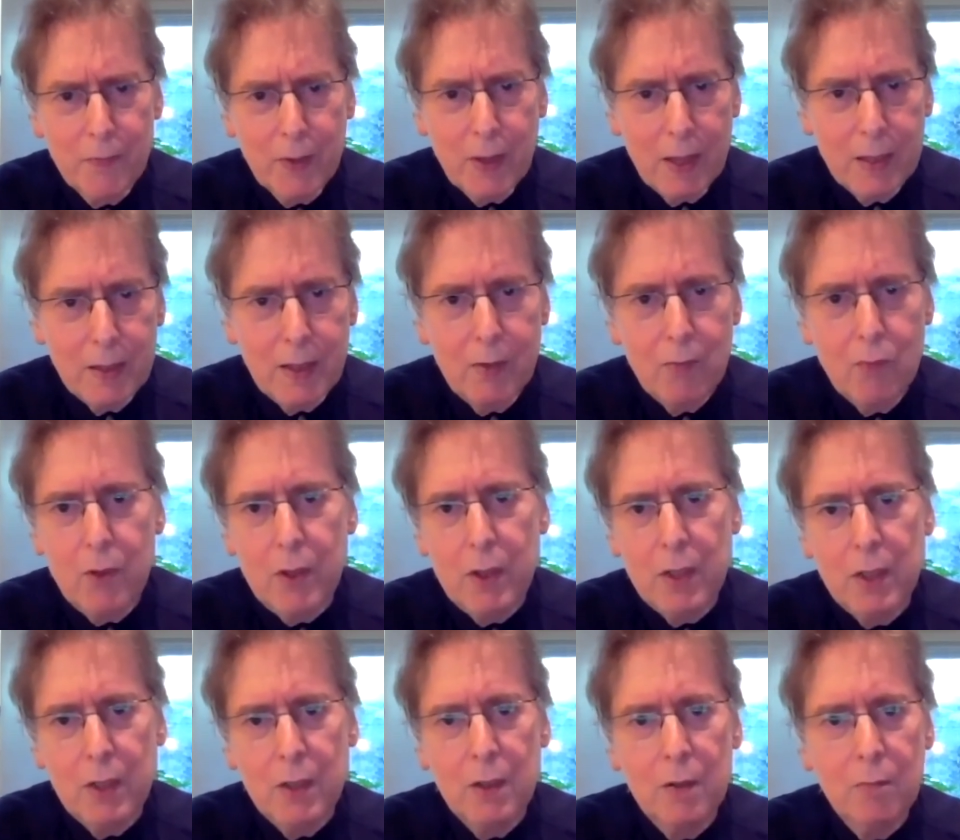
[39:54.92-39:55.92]
And then
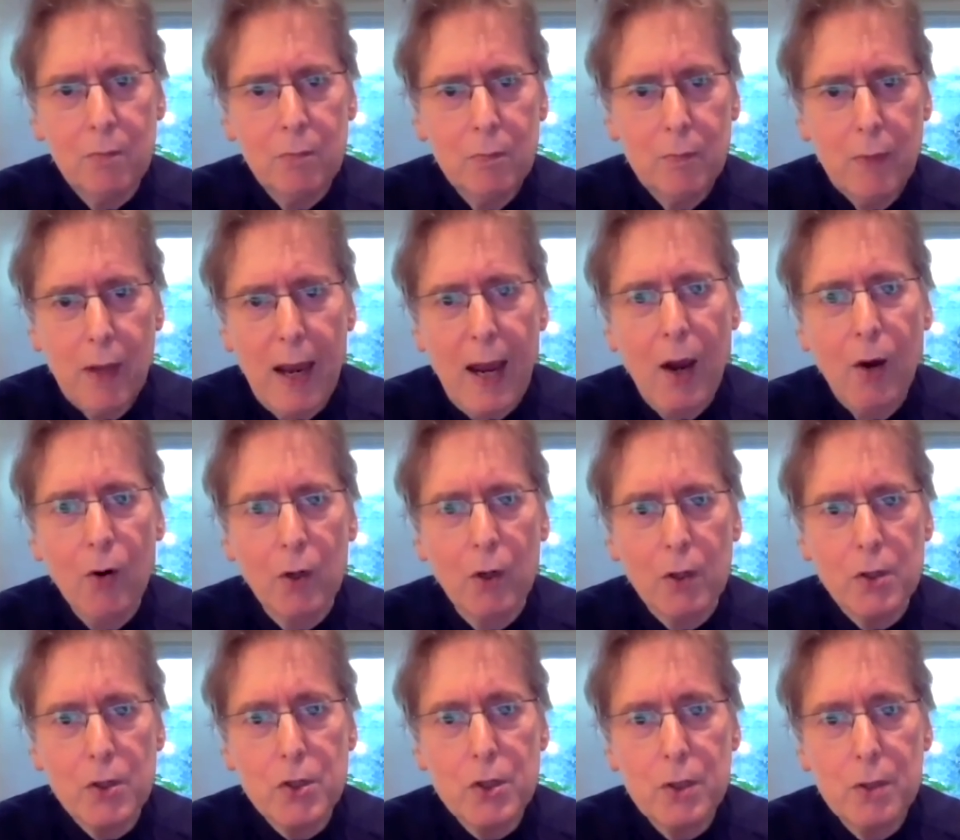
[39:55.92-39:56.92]
within
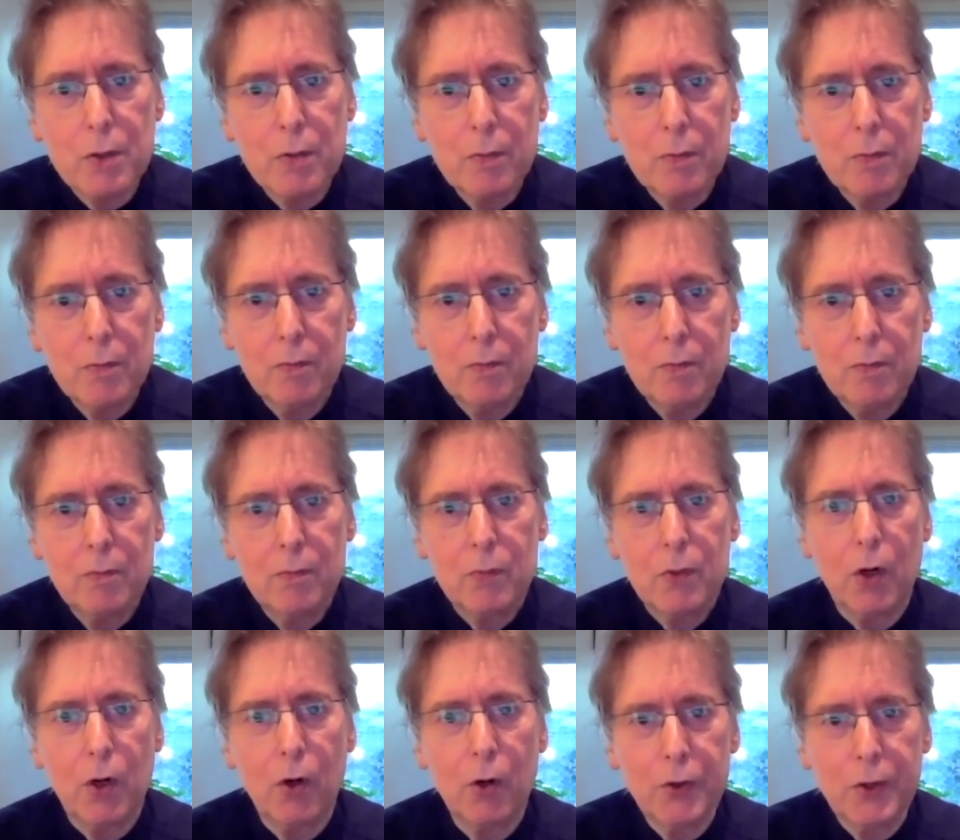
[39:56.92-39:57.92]
hours,
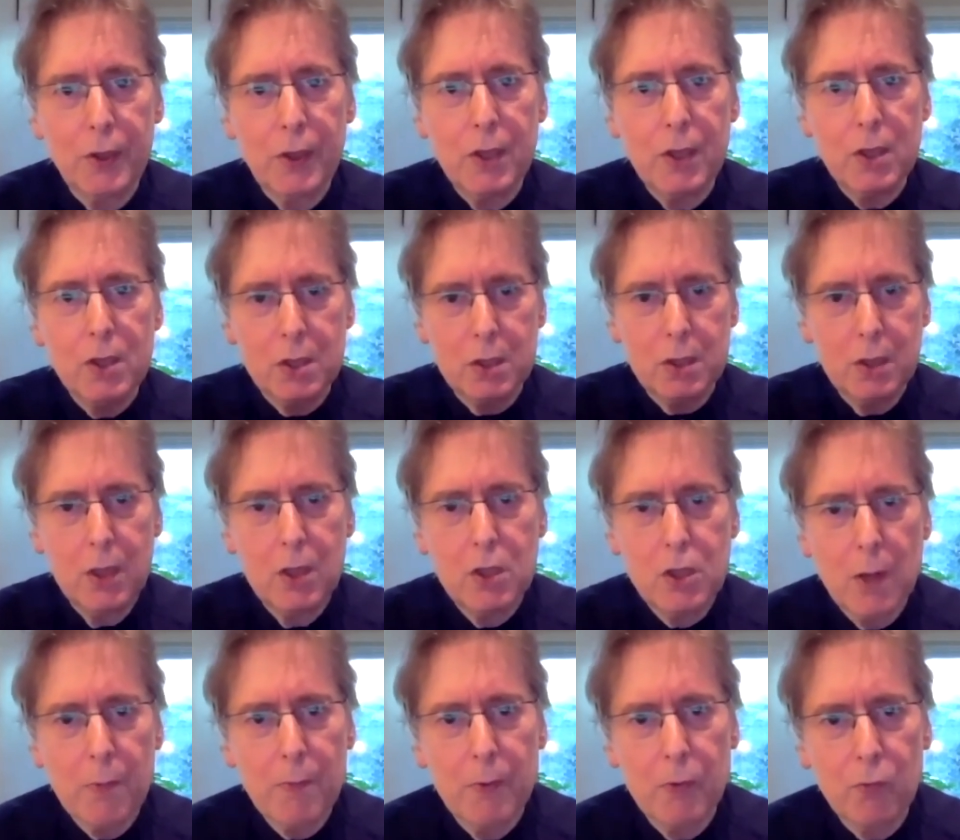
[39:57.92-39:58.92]
the whole thing is
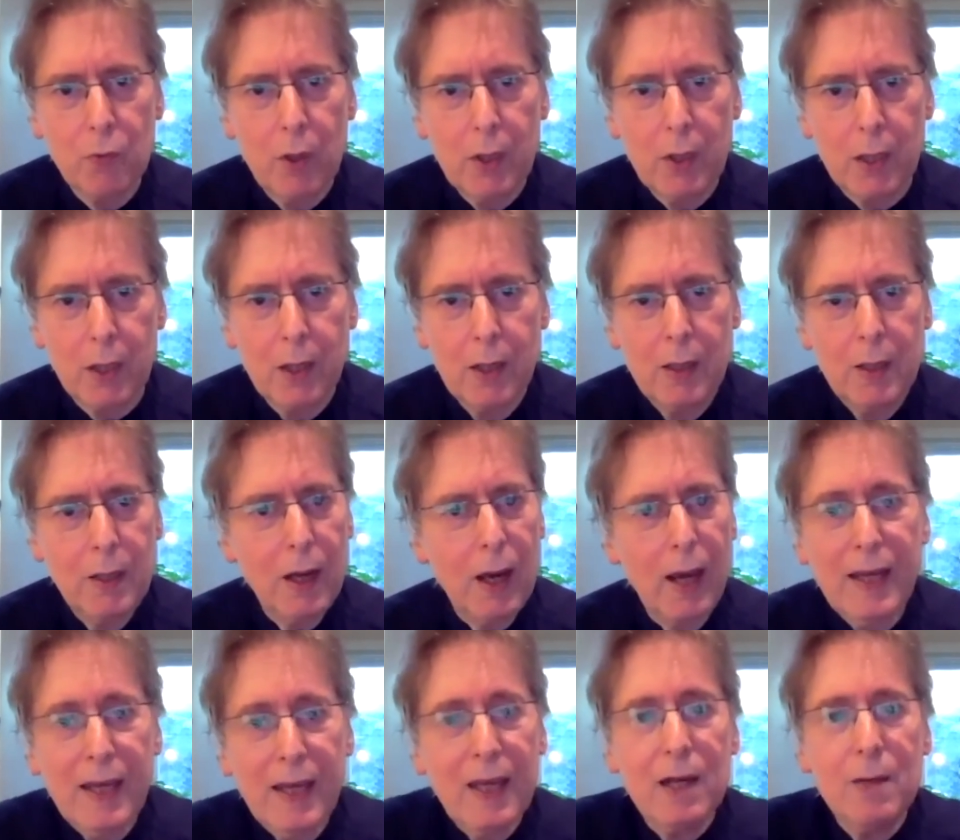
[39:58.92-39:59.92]
up and running. I
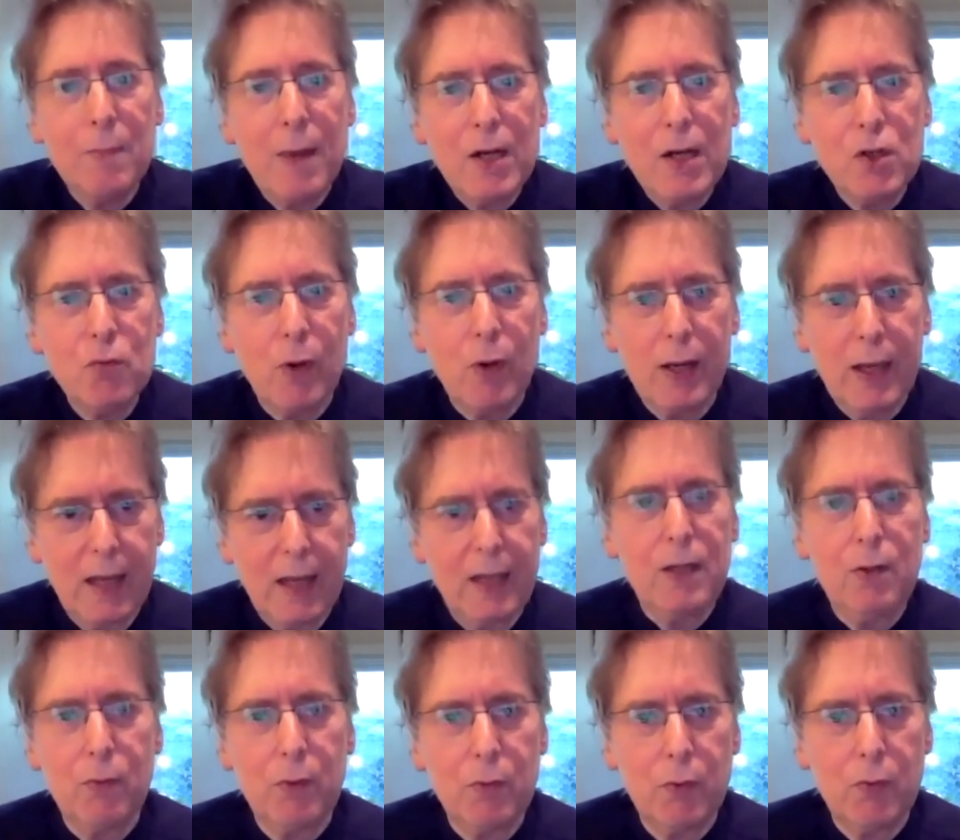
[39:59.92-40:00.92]
can't imagine why
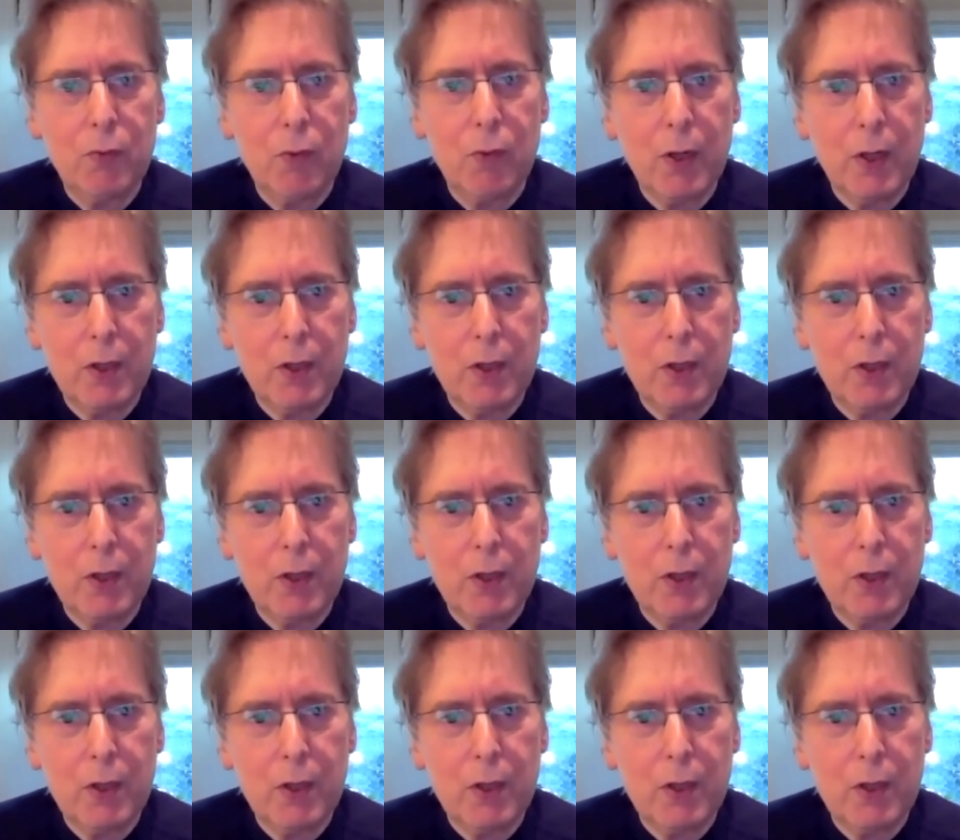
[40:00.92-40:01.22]
anyone would want